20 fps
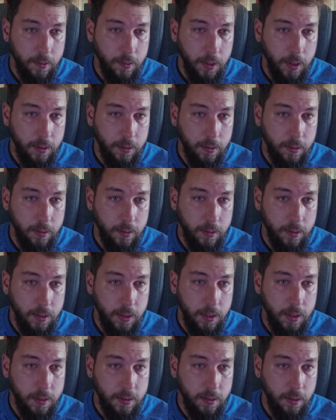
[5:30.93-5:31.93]
And
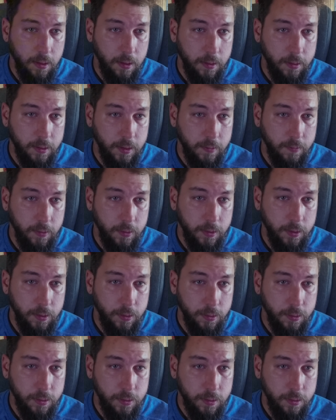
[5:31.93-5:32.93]
these aren't even
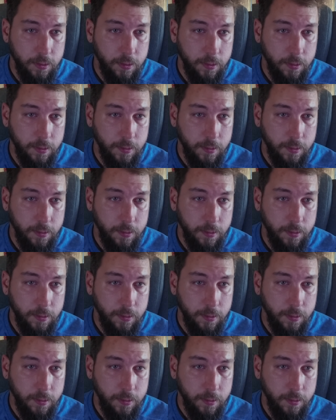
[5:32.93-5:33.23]
used.